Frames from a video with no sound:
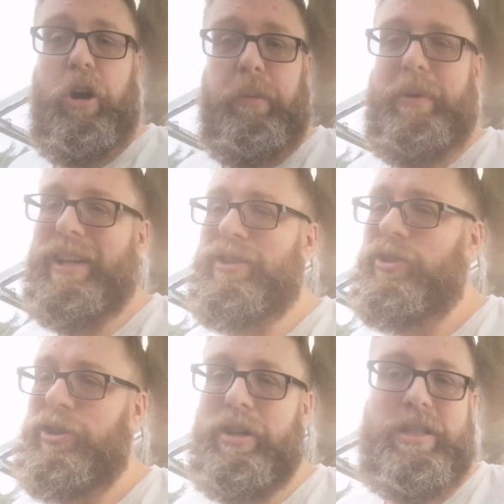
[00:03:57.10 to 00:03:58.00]
hope. It's
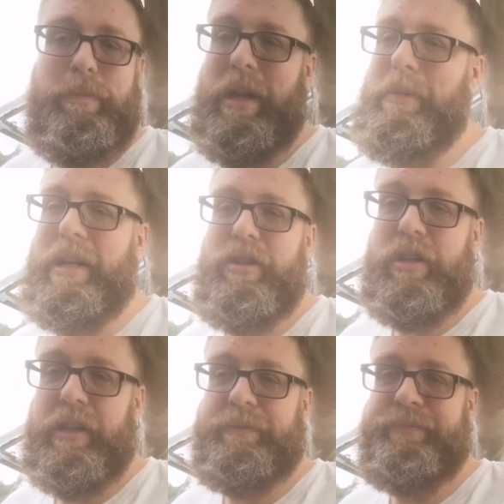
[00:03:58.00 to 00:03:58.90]
just been a bad
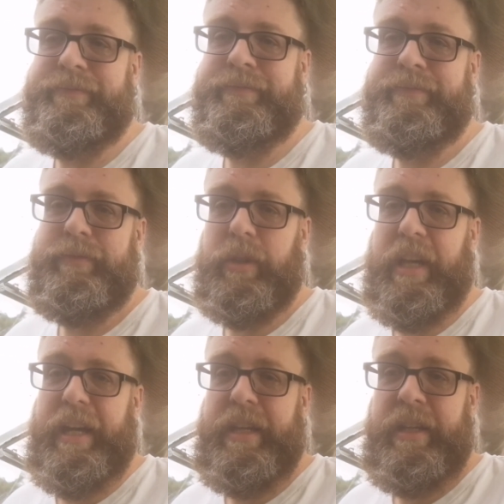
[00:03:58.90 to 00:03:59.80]
year,
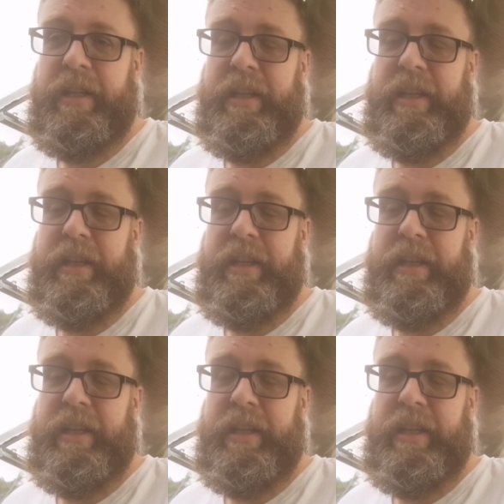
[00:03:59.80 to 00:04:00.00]
okay?